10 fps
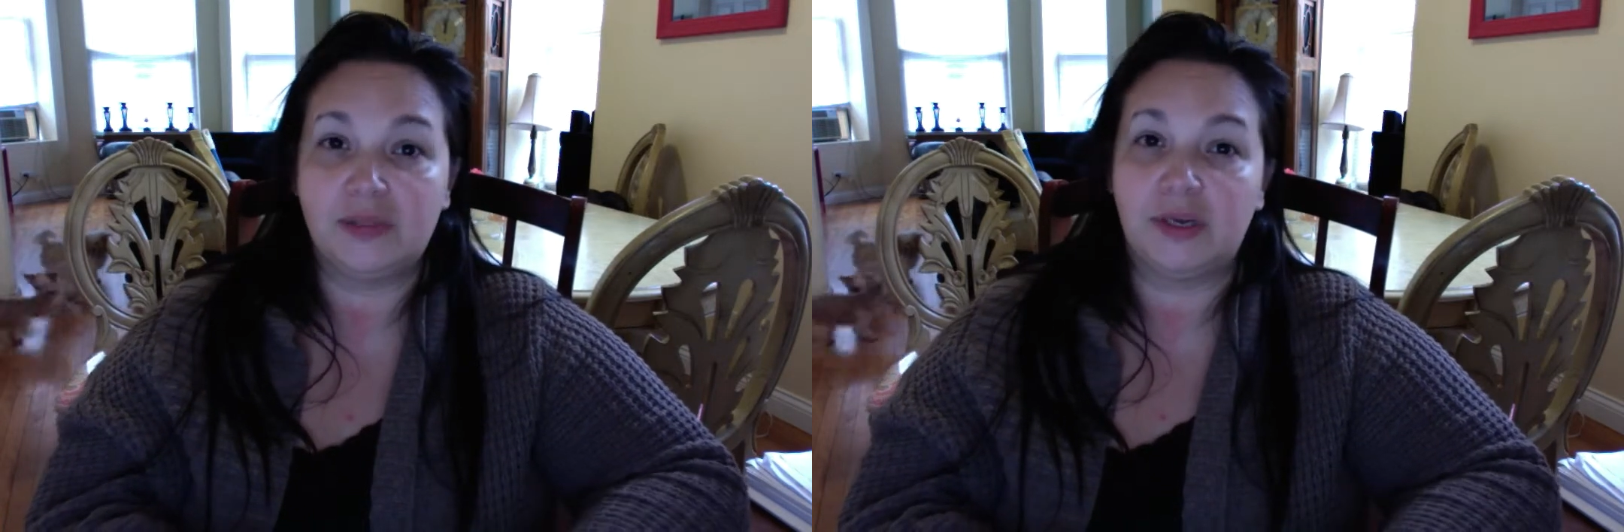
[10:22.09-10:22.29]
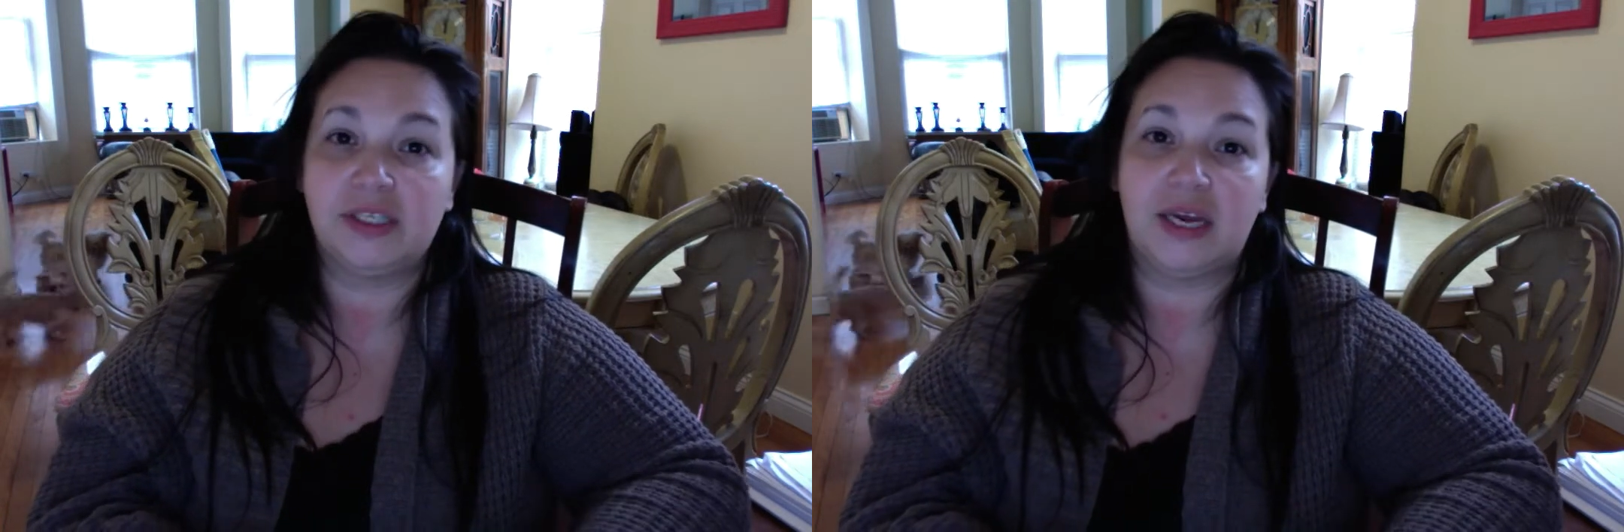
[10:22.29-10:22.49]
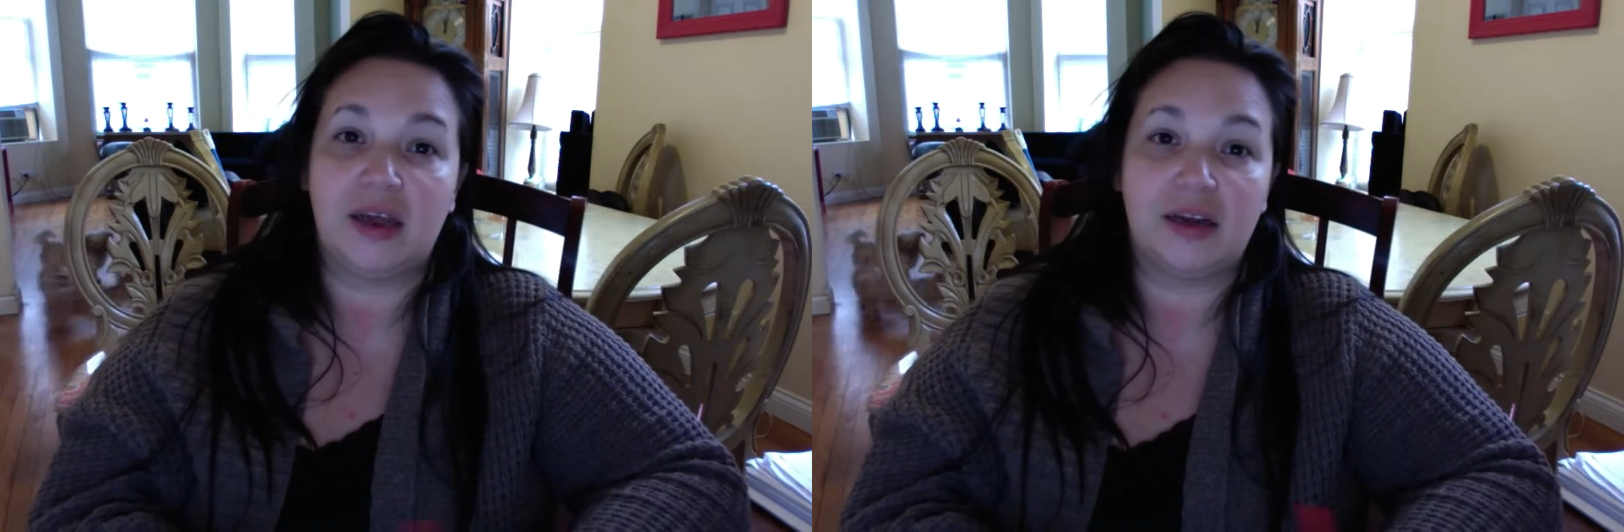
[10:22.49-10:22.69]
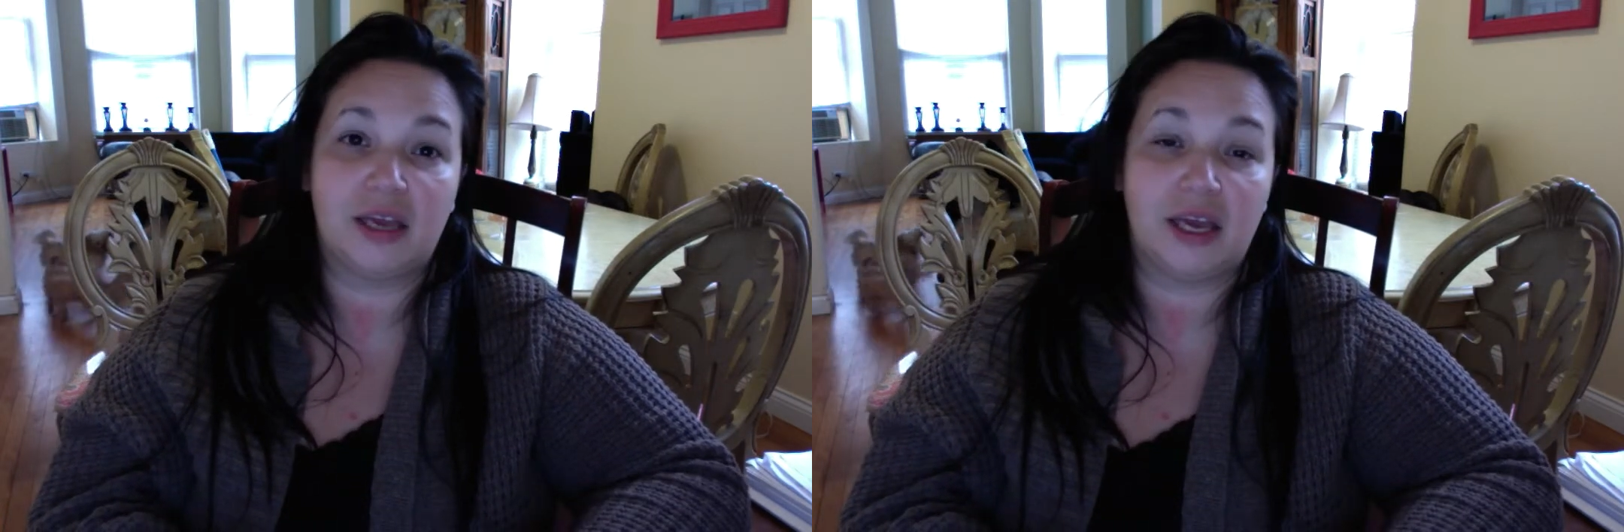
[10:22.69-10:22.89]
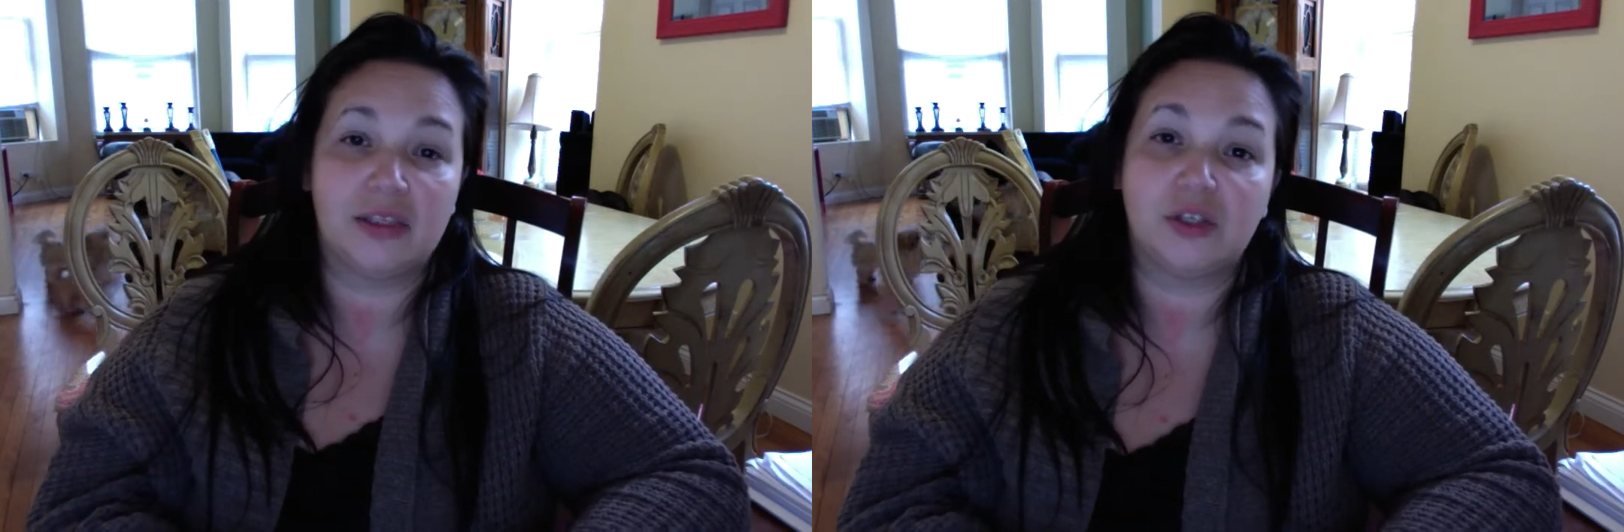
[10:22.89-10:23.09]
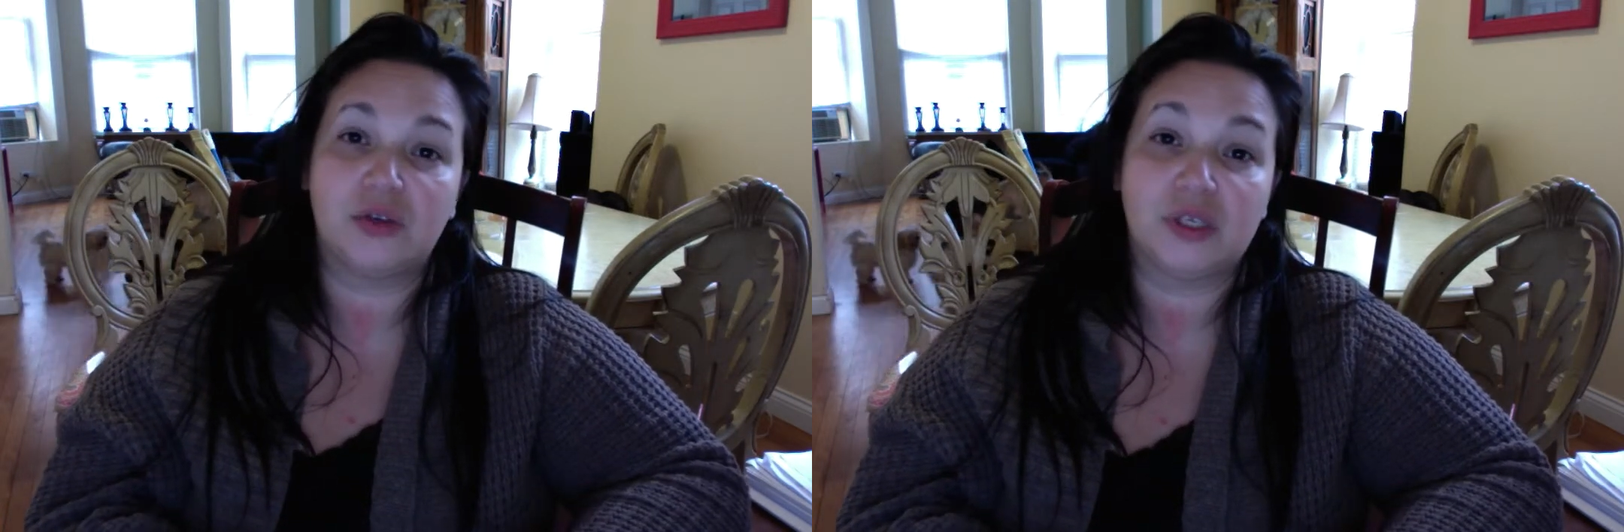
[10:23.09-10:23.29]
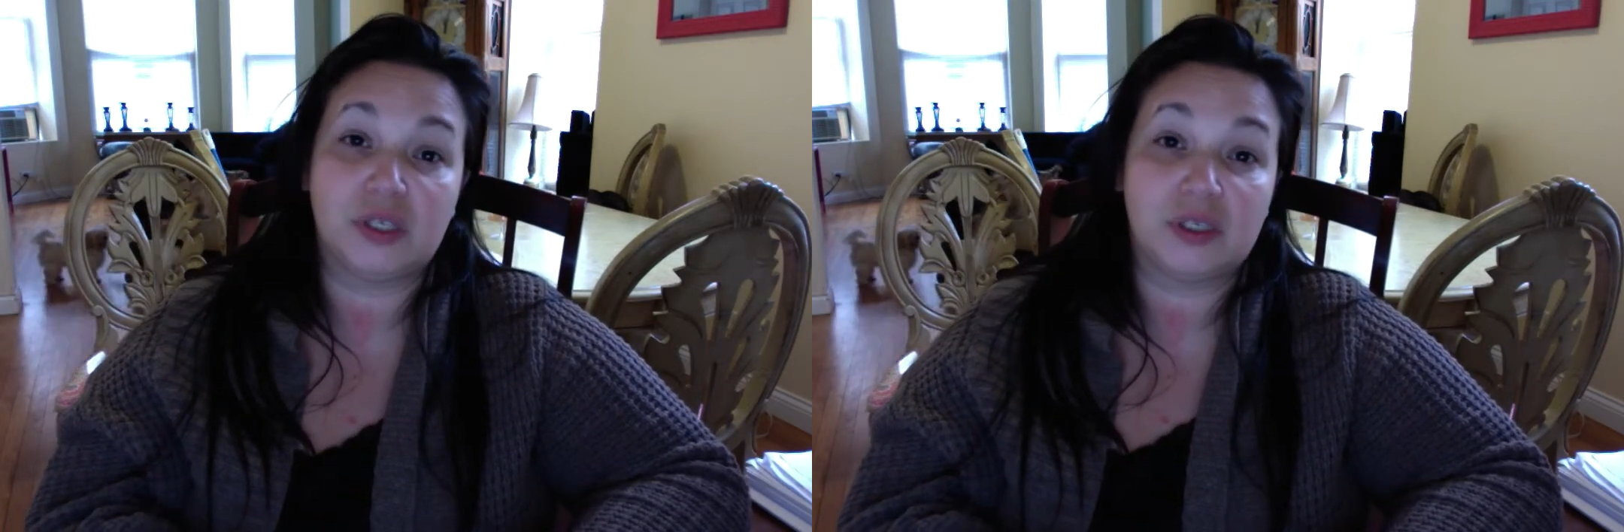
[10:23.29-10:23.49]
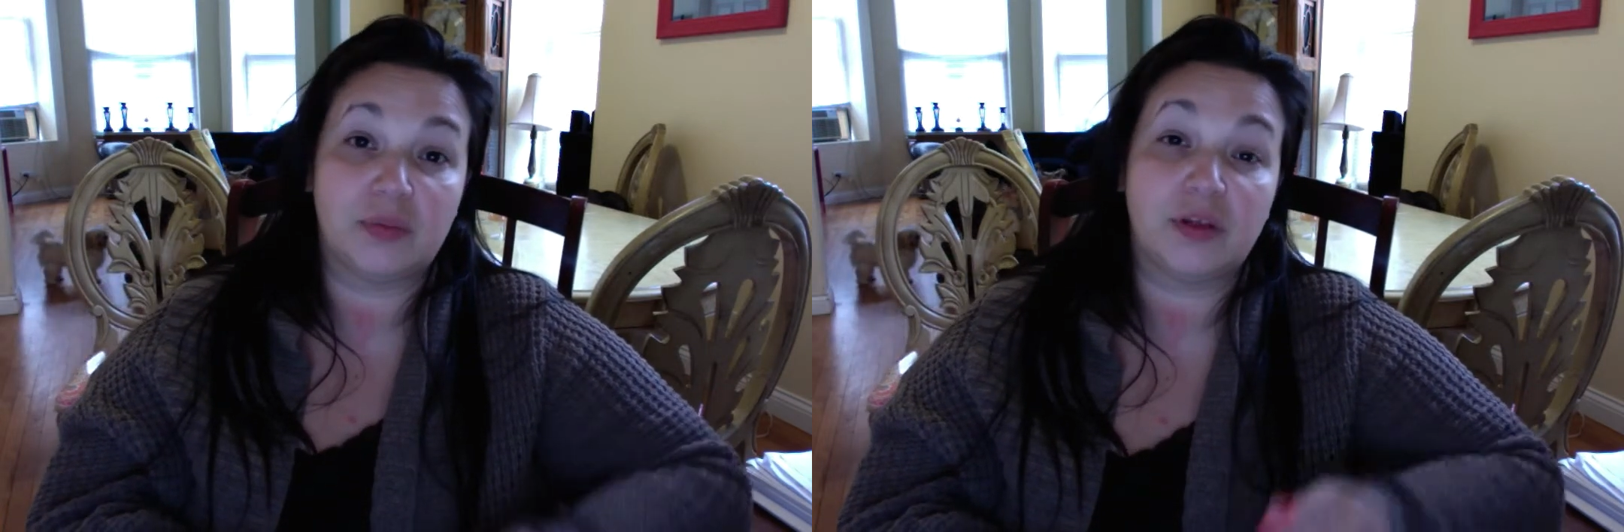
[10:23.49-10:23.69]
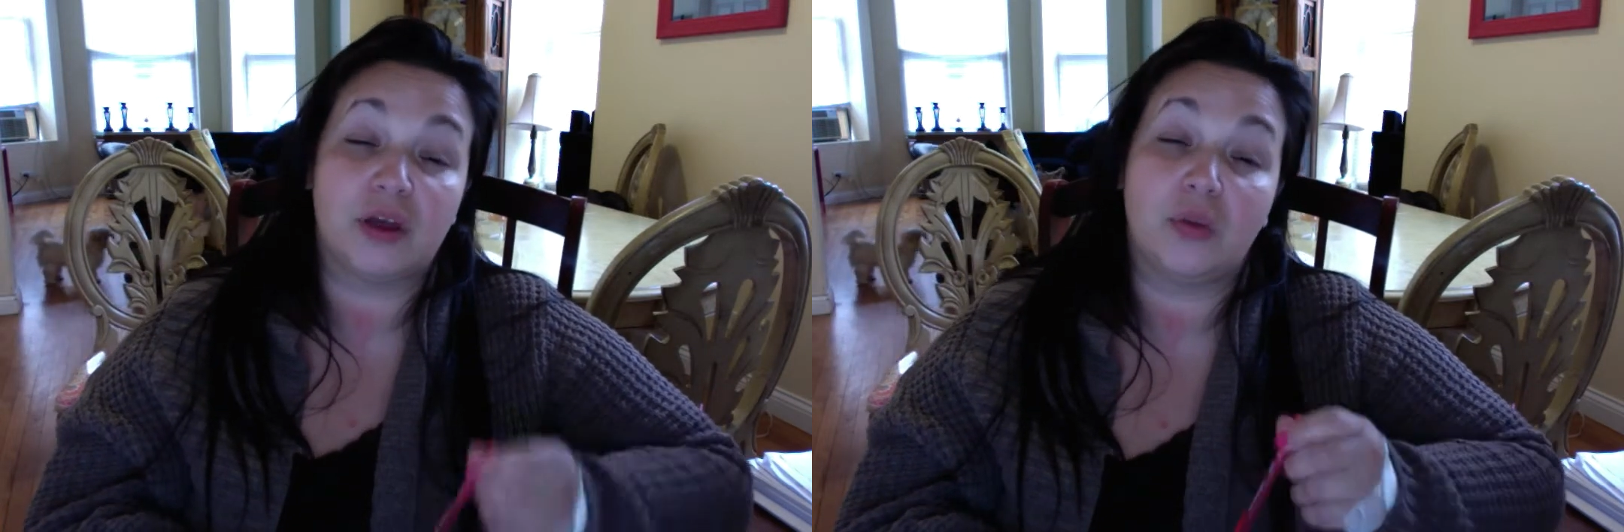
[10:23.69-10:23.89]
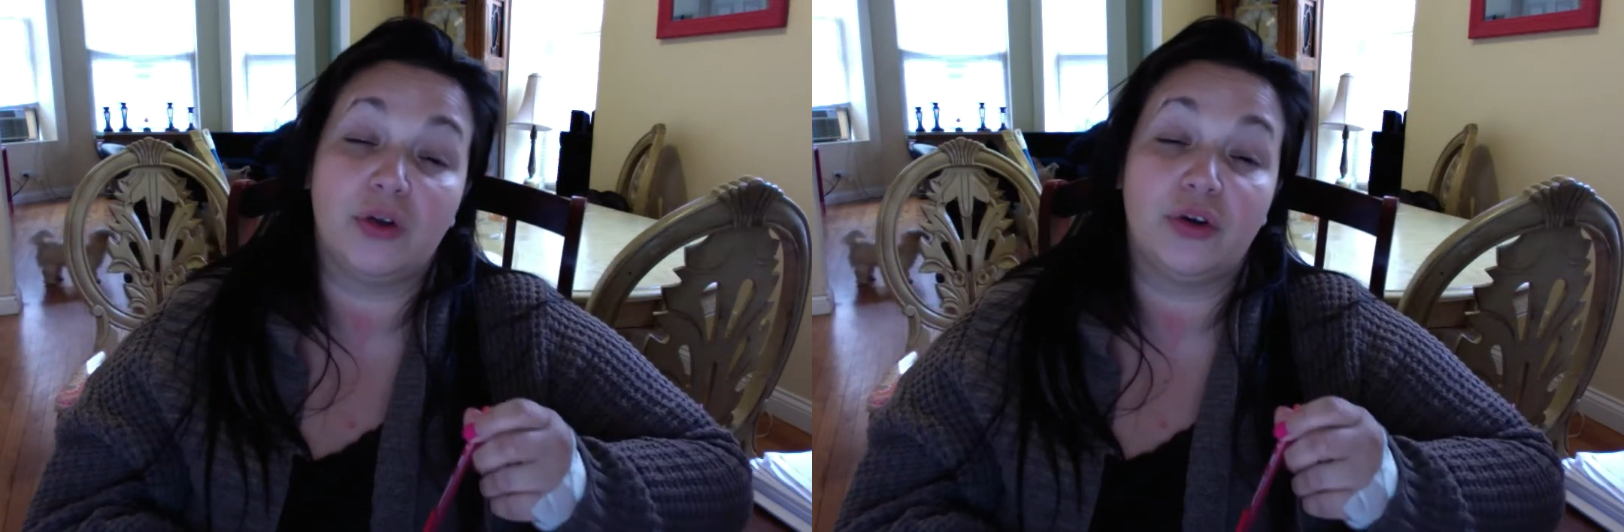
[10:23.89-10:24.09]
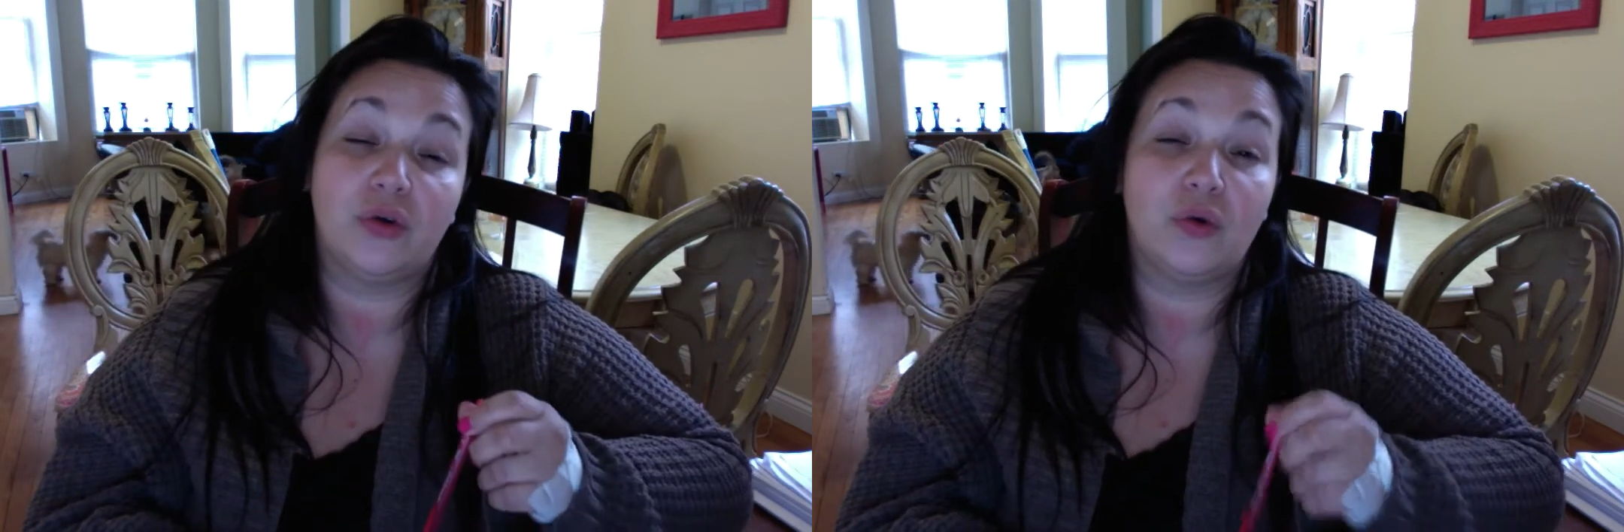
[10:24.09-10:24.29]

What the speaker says: My dad had cancer. This is something that when you're